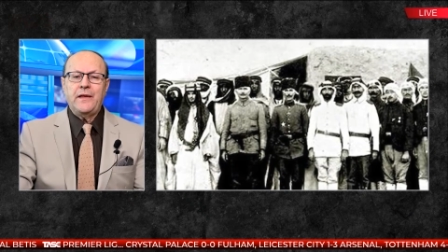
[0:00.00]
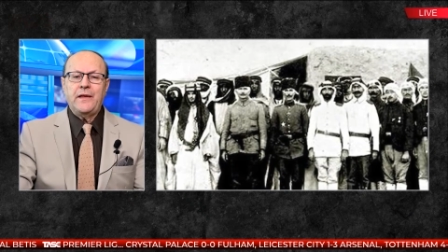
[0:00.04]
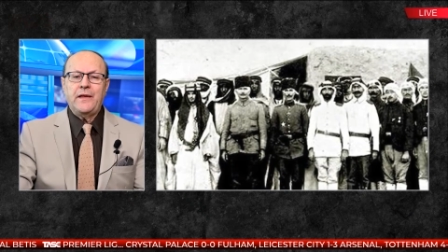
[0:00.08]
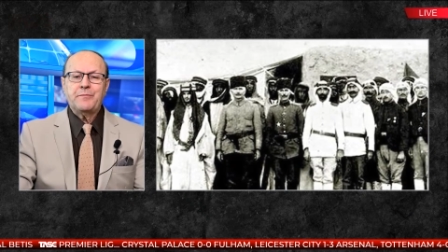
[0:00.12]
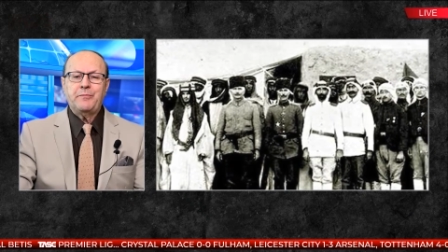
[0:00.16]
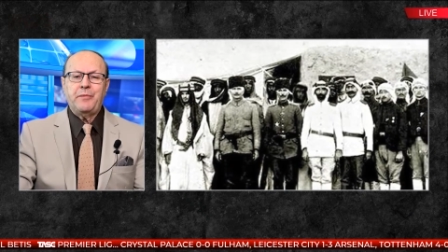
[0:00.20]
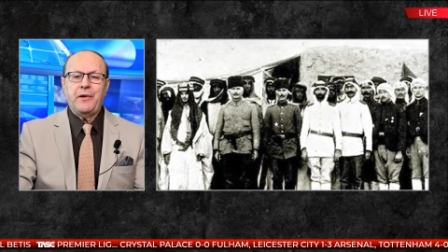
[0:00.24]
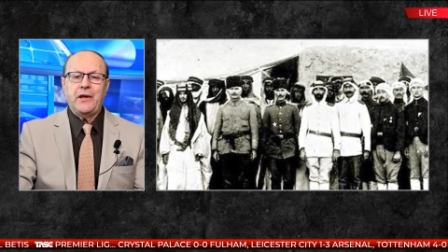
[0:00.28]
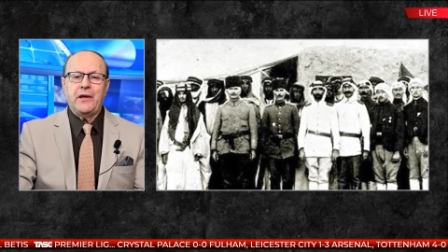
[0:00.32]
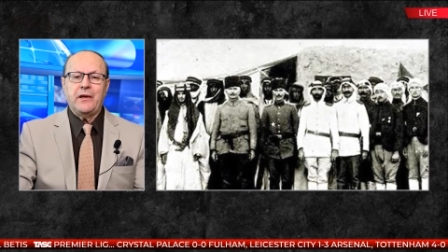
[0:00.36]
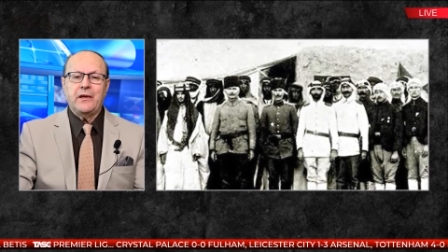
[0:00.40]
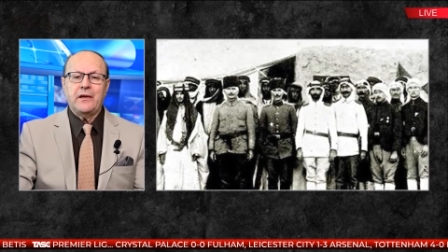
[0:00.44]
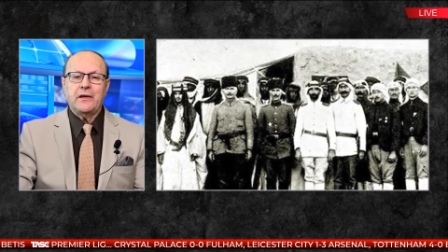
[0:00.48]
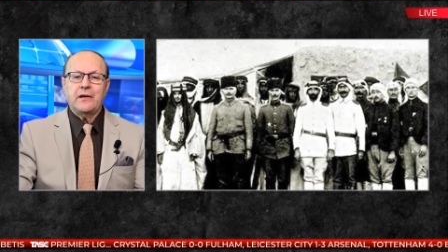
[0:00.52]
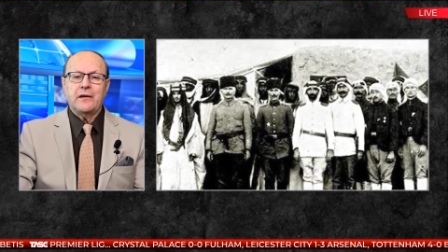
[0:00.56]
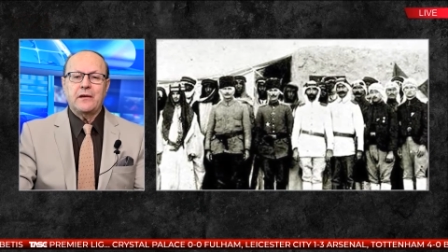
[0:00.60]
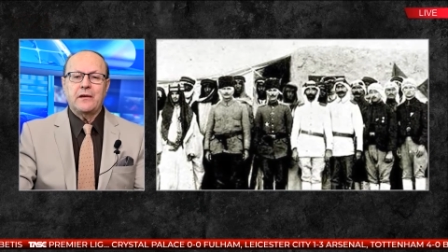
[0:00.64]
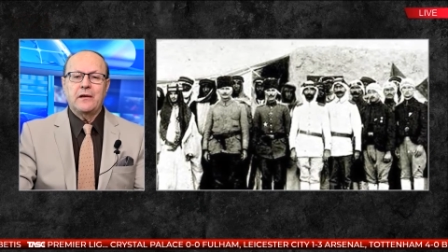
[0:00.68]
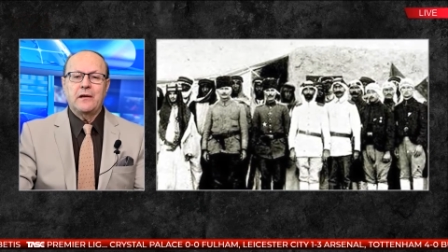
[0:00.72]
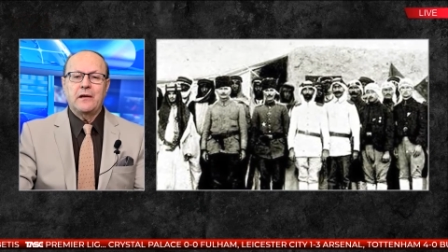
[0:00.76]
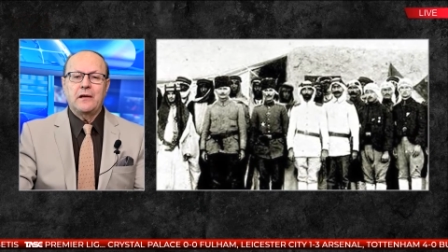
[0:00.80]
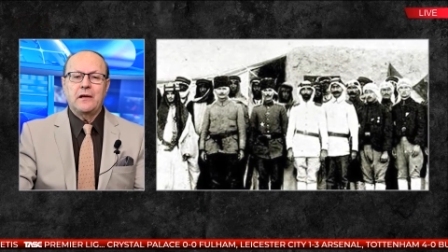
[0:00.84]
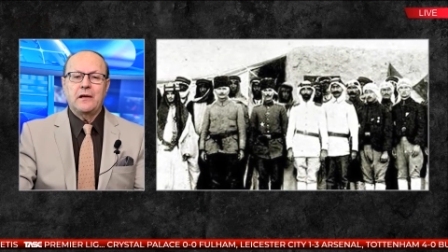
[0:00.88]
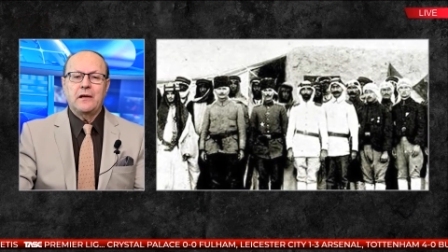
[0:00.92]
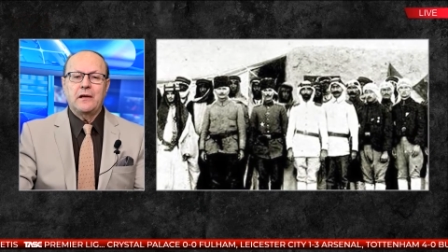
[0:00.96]
its peak,
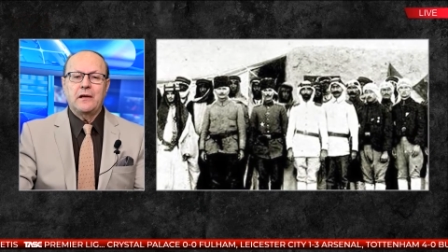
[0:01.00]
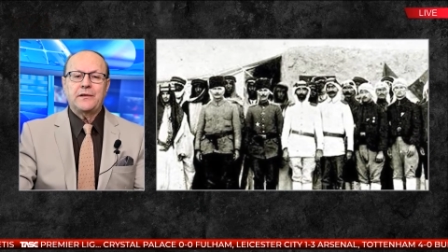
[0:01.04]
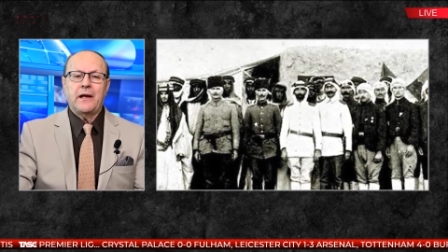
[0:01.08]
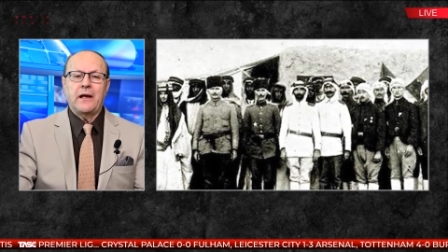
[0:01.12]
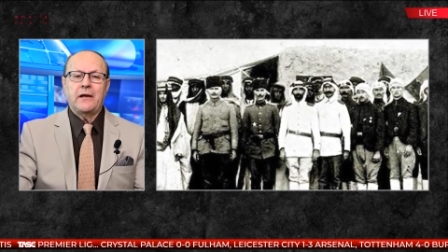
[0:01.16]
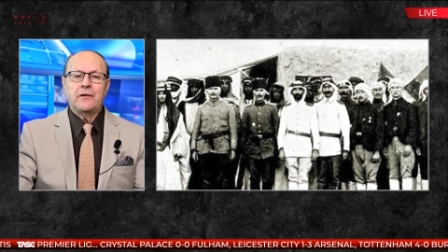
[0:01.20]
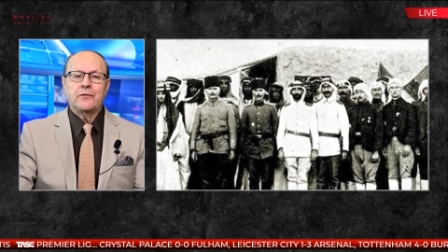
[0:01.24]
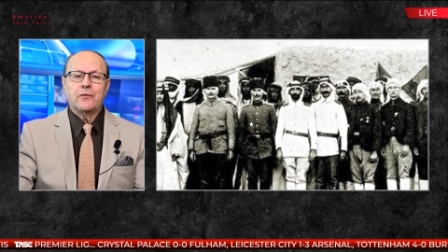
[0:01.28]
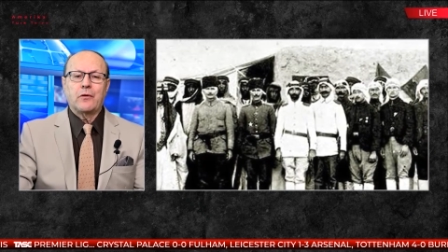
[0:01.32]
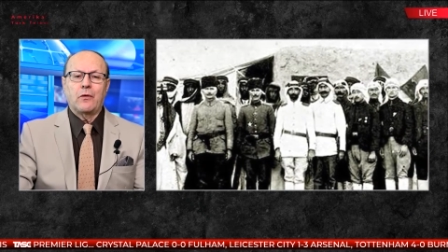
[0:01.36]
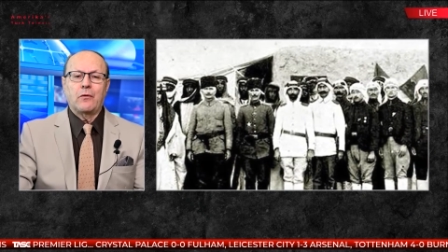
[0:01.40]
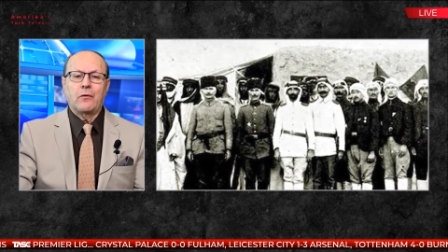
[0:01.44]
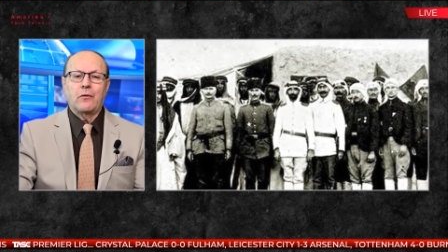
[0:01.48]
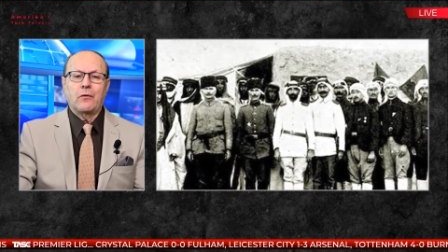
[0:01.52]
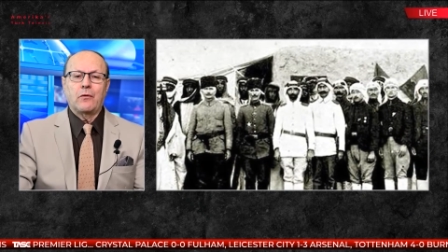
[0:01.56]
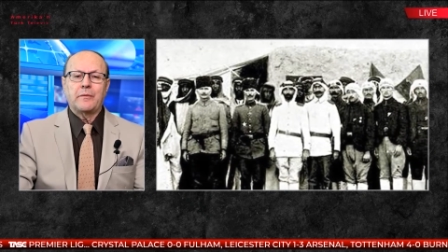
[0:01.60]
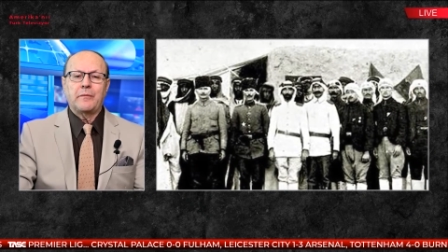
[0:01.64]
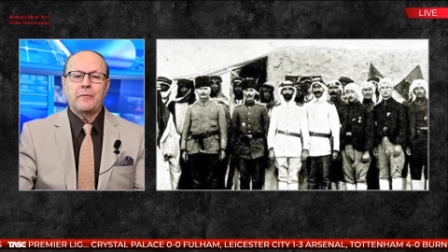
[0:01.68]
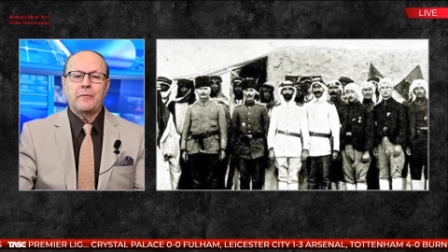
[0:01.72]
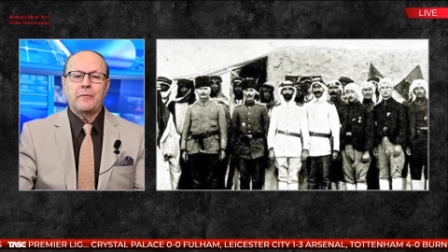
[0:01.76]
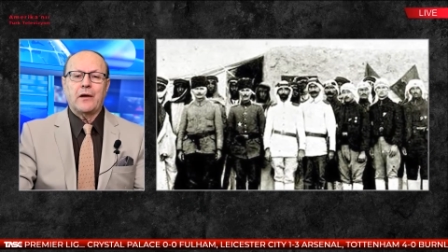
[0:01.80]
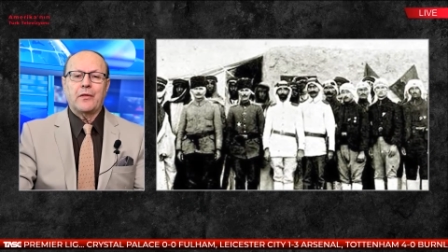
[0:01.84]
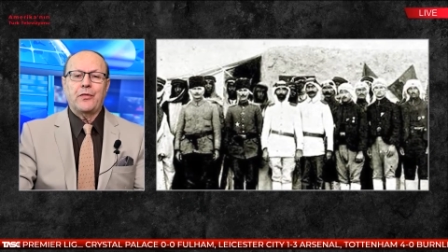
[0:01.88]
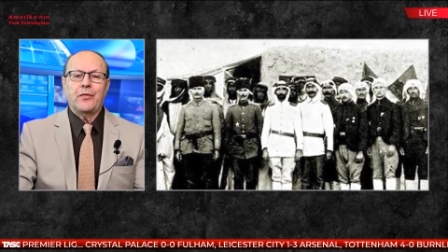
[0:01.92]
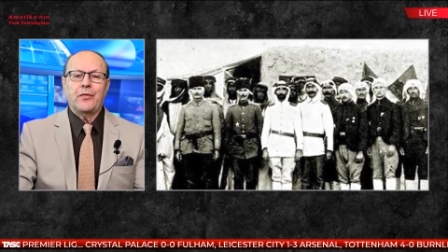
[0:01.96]
it enrolled
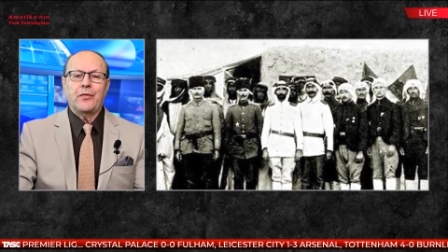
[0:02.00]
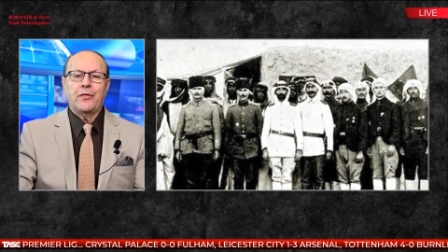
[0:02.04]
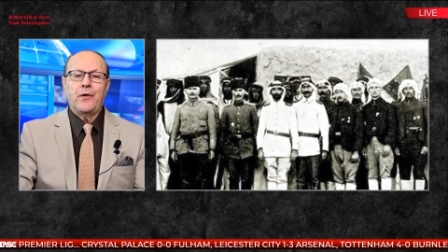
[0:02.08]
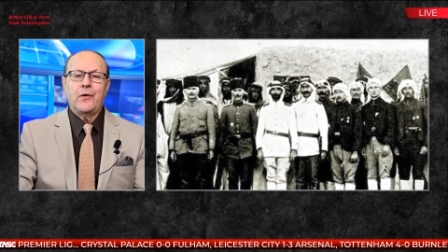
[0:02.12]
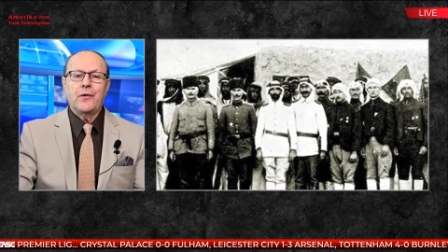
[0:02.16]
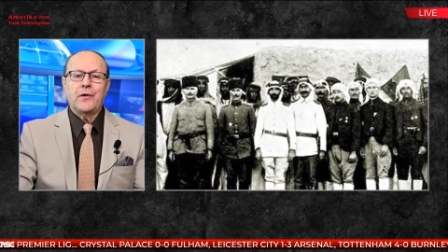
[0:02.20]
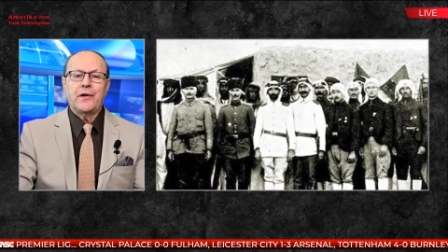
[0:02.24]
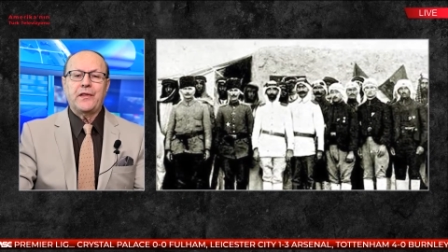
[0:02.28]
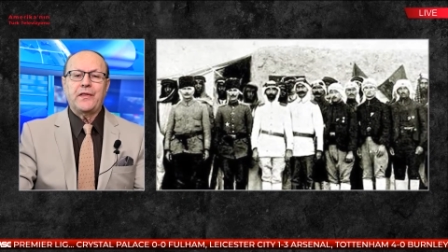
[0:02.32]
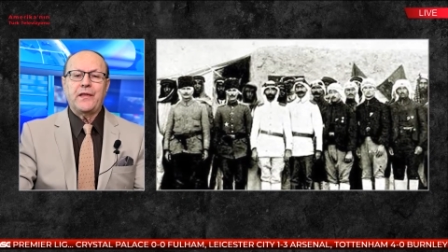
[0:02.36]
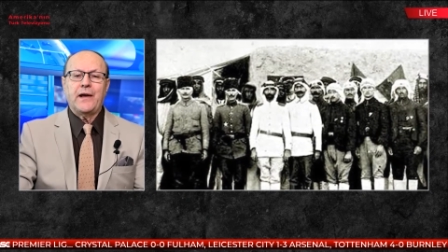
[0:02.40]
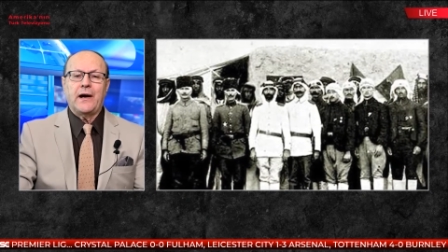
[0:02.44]
about thirty